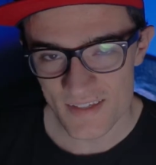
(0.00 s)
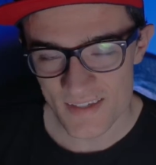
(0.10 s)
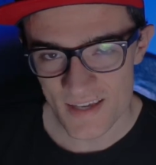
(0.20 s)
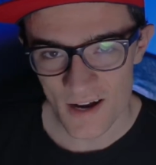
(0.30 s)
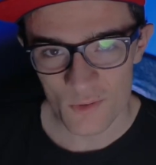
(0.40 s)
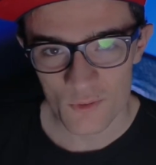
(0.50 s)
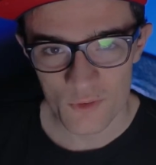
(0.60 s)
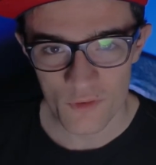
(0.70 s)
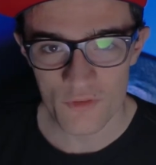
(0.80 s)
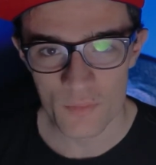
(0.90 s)
is Iago
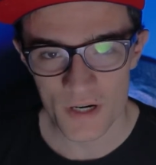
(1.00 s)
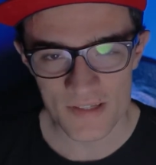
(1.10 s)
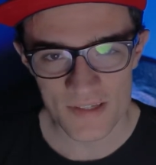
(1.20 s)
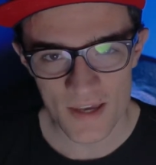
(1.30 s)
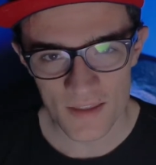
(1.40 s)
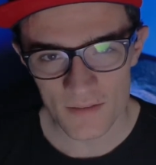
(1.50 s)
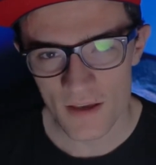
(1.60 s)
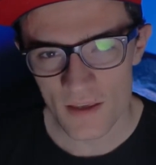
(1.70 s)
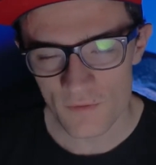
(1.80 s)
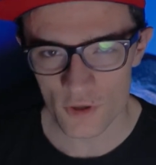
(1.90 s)
from Vimerse, and
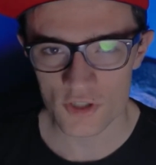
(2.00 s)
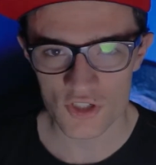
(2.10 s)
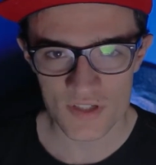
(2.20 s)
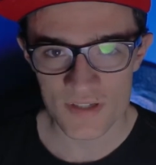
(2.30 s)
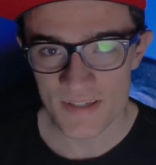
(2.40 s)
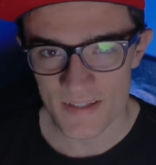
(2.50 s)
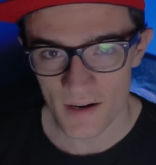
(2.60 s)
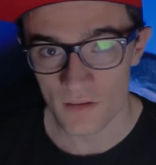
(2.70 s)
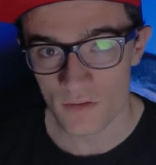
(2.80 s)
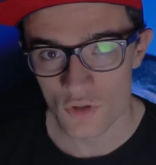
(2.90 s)
if you are just
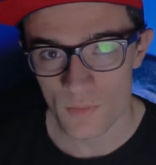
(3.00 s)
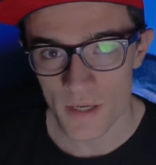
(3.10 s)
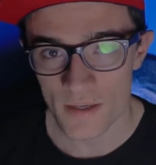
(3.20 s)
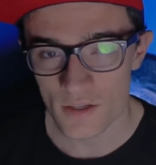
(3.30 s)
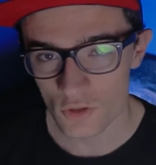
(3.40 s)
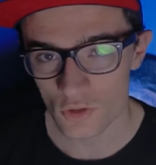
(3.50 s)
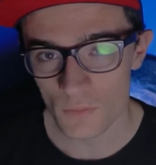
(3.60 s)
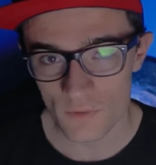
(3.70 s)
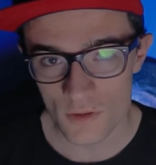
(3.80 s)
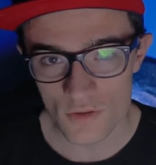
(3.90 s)
starting to make
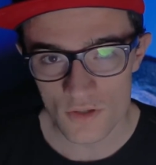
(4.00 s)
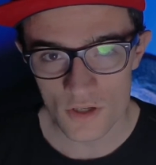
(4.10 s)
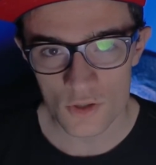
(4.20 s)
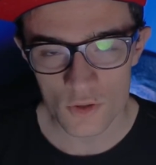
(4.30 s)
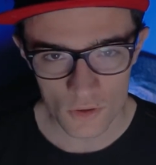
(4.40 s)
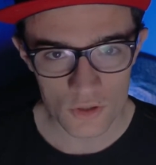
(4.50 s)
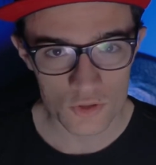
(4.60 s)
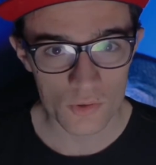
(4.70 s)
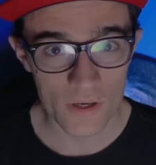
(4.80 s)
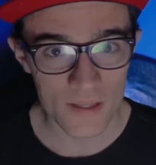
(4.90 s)
YouTube videos, you are going
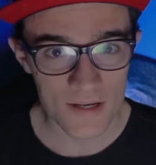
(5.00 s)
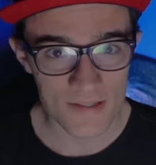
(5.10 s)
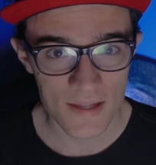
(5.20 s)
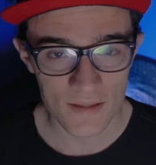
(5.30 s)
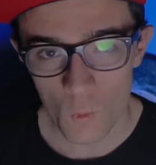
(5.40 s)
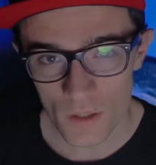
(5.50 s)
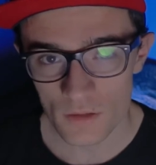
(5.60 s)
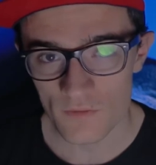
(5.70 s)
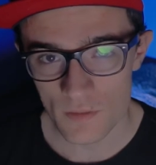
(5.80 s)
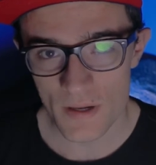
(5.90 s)
to realize that one
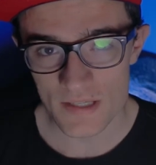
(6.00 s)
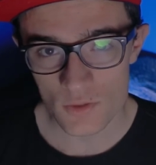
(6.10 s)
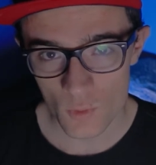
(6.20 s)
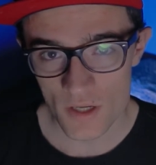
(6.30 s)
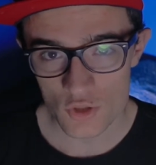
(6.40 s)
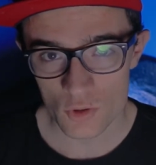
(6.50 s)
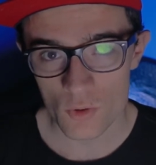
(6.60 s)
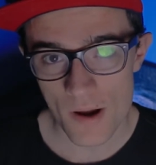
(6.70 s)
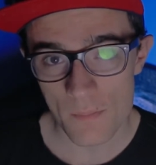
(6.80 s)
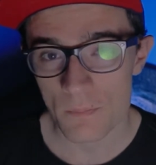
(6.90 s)
of the best ways to
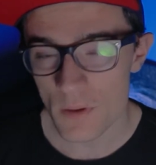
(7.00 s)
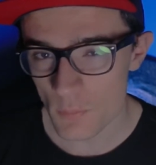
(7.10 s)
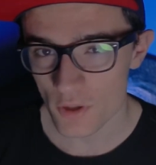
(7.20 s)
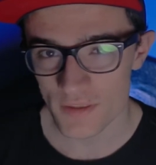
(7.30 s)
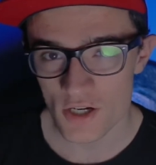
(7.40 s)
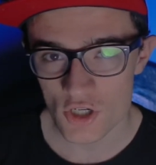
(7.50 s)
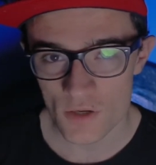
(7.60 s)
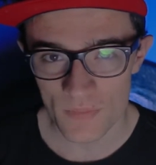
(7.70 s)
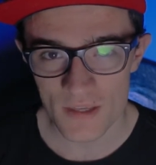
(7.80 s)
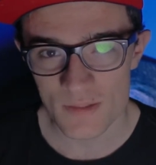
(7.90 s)
grab people's
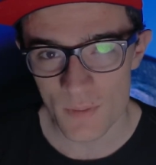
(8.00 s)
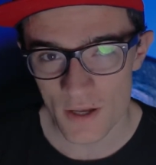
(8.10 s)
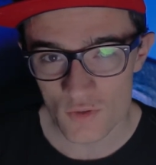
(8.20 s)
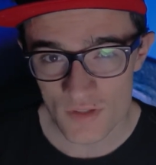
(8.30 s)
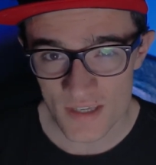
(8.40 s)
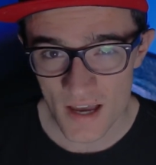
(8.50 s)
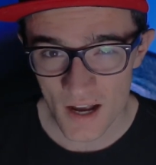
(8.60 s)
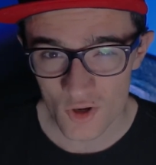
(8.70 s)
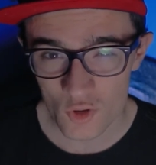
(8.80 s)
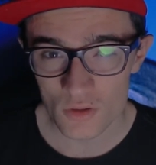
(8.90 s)
attention is by using
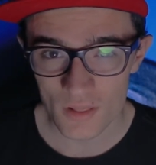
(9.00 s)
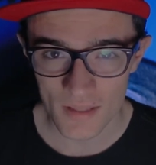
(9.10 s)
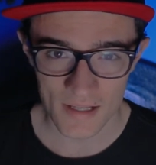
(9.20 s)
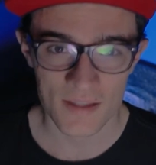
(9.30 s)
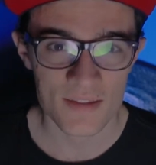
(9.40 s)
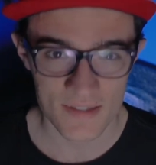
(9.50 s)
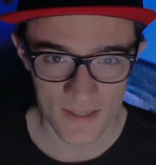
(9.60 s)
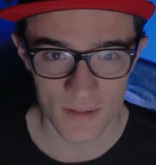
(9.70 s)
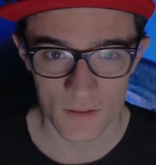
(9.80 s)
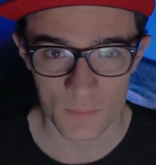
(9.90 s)
a good lighting
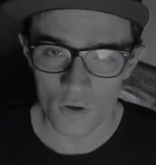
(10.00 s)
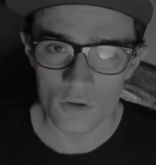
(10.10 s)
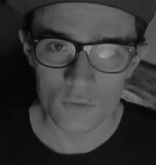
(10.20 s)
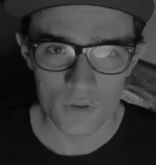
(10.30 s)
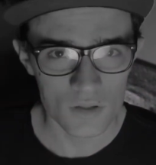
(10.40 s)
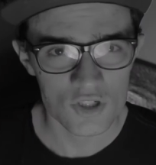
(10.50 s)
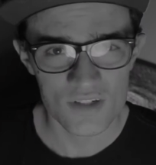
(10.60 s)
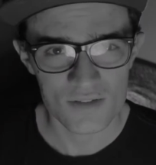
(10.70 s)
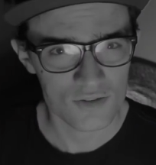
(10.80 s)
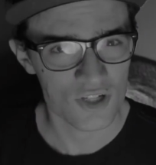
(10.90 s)
setup, or you can
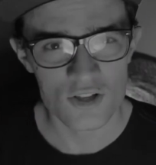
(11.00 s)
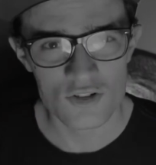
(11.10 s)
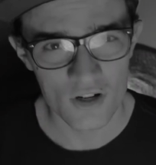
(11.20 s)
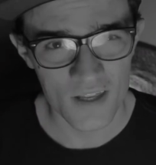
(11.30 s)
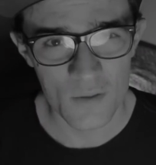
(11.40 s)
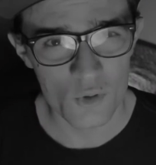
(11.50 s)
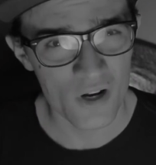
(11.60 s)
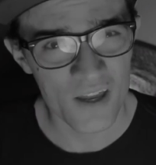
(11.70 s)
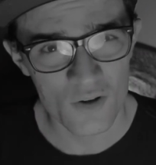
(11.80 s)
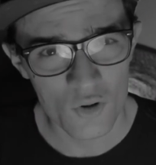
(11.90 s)
just change your camera
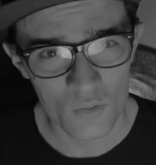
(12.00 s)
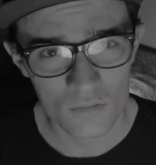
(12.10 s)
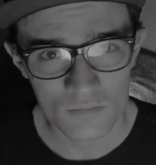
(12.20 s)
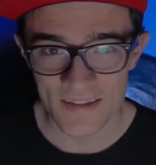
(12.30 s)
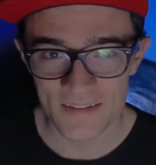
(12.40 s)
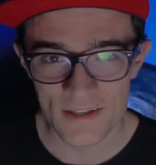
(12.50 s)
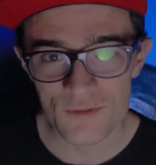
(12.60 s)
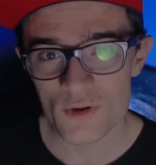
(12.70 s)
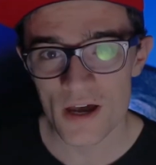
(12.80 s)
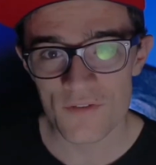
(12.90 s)
angle. And
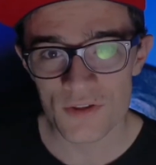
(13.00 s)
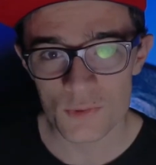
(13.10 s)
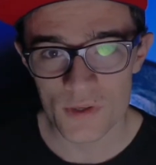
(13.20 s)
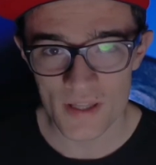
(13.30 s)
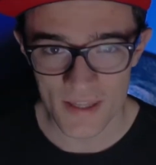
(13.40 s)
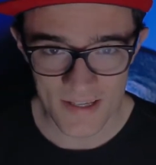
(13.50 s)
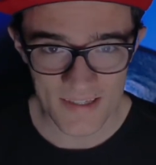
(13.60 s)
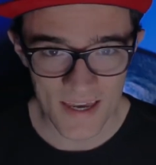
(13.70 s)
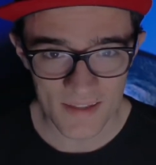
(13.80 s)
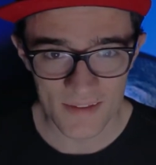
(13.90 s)
if you haven't
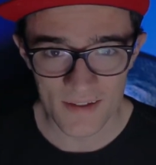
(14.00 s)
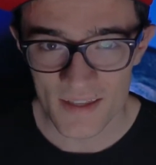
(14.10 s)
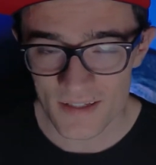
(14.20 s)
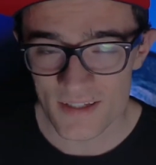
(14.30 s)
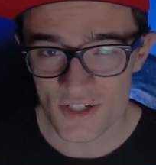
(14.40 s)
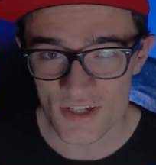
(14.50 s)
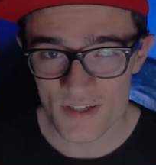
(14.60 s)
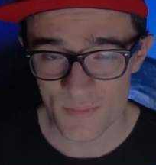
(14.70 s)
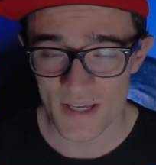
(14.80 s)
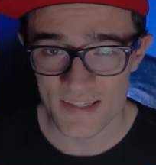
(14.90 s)
realized yet, English
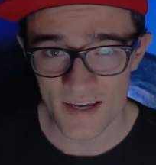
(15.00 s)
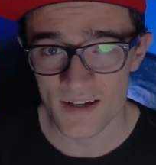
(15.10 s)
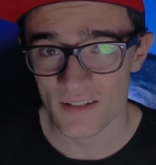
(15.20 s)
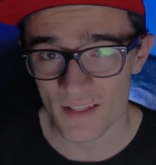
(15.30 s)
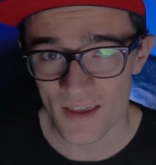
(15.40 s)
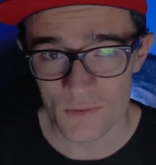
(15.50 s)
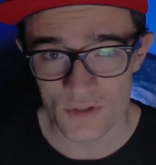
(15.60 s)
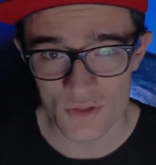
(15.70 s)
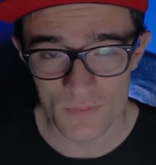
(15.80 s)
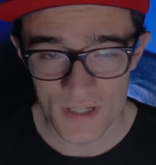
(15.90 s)
is my second
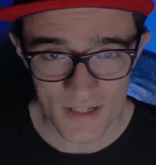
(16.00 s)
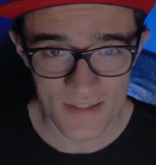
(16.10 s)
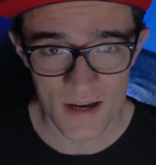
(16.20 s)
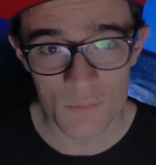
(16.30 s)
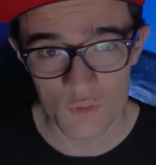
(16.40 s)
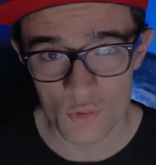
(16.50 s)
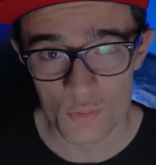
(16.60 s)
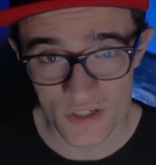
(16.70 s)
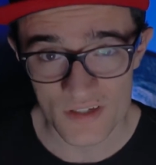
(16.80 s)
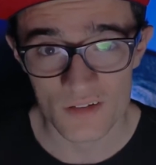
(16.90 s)
language because I'm from
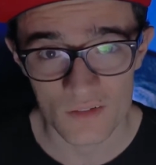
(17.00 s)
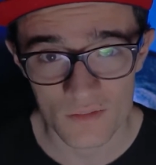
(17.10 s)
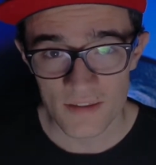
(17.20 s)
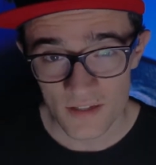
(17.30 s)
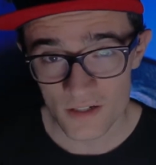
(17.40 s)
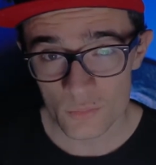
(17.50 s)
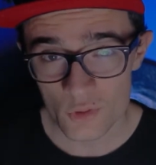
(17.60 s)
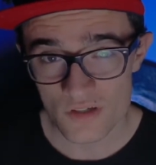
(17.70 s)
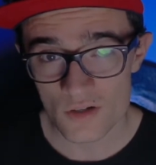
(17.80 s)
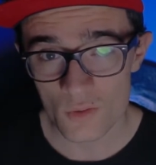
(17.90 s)
Brazil, and here in
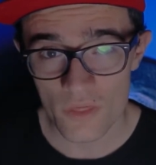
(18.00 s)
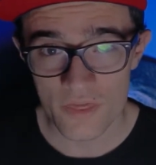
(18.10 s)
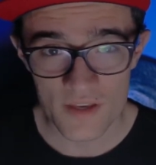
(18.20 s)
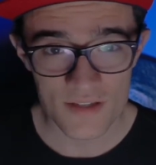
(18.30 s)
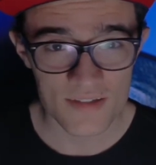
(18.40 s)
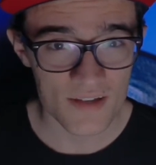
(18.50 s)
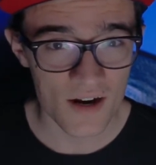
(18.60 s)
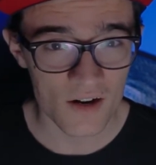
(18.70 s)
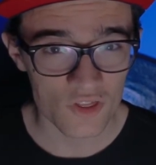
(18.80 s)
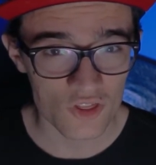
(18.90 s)
Brazil things
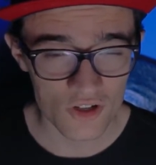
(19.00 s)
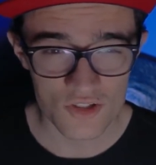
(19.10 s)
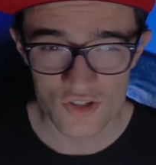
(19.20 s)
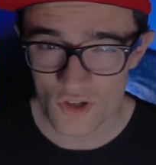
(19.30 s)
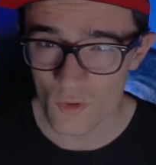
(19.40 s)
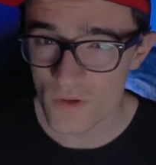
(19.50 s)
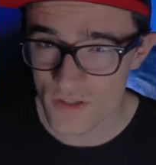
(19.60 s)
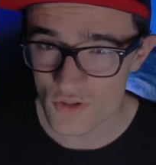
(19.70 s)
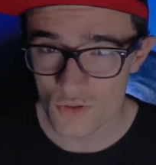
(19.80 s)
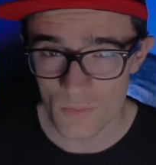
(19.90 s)
are not so
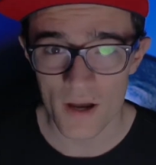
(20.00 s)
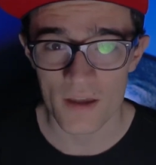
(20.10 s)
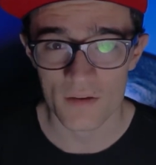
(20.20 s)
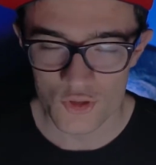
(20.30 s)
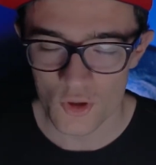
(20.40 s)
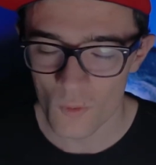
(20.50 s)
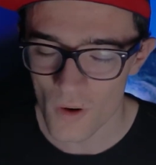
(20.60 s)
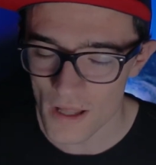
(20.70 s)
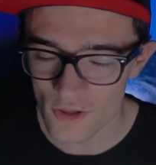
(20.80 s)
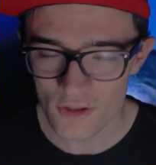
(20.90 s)
easy to buy, so
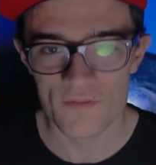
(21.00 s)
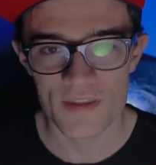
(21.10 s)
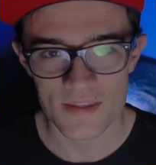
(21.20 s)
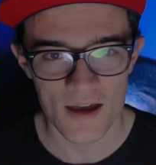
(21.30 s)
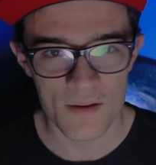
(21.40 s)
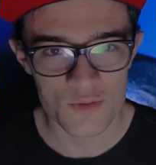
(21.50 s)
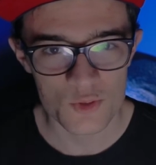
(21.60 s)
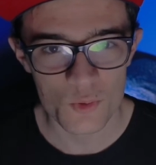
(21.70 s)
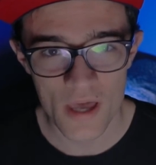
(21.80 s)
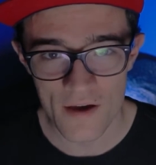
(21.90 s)
a lot of the
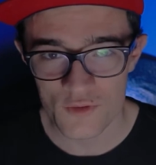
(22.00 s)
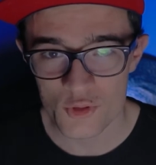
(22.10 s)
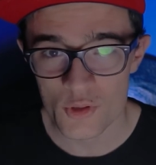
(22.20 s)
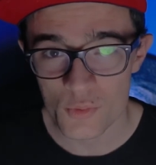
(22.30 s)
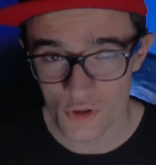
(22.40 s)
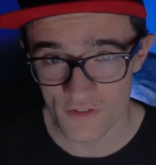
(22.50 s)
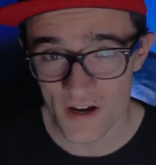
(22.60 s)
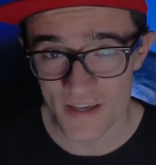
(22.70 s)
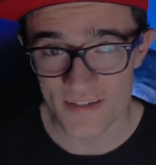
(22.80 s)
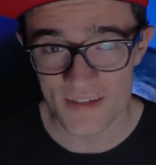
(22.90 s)
times we have to
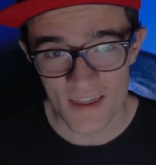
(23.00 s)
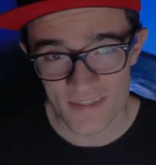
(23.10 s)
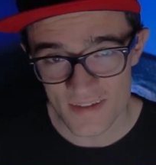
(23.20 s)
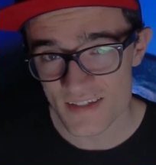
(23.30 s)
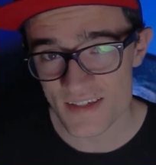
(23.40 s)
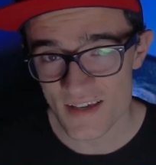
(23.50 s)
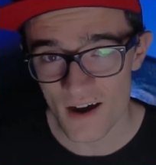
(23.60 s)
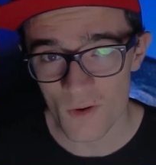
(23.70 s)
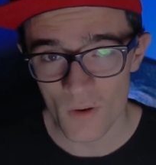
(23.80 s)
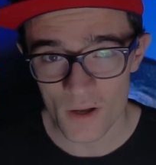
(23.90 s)
improvise, and this is
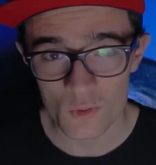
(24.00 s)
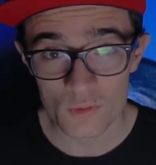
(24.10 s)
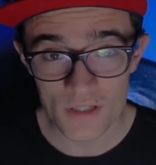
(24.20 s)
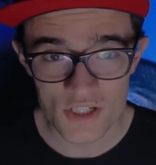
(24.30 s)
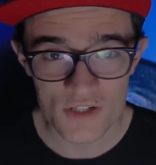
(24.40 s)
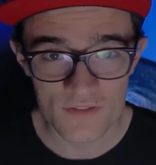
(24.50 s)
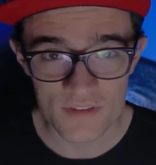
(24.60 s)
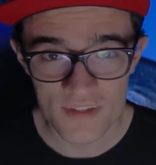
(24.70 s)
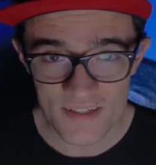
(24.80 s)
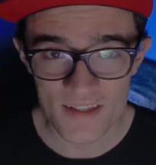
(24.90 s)
how I could
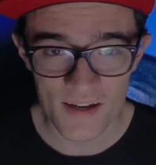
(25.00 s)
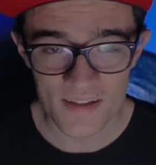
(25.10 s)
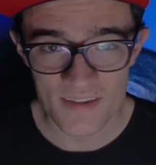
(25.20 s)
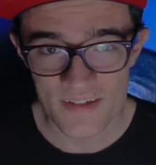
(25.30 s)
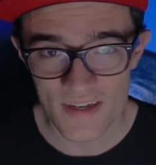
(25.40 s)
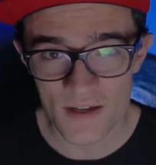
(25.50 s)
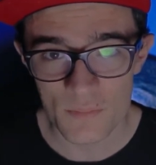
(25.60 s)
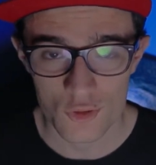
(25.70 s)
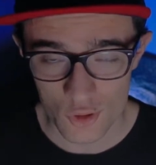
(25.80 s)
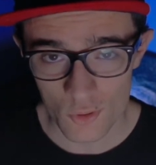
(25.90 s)
achieve this lighting
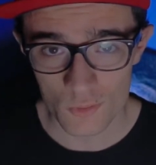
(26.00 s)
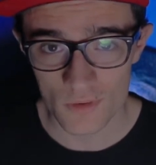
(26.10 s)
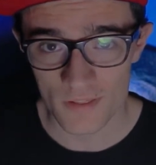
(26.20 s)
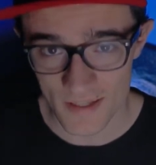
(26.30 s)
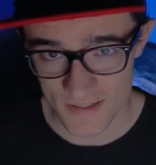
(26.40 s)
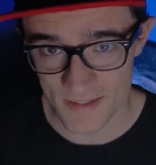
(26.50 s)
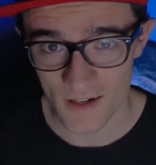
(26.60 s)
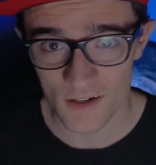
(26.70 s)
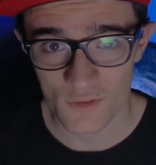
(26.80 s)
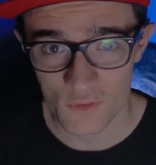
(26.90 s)
setup. So let's
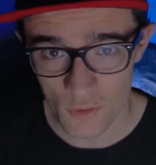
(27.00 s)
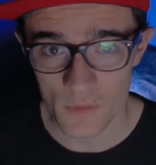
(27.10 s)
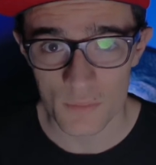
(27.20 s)
start from the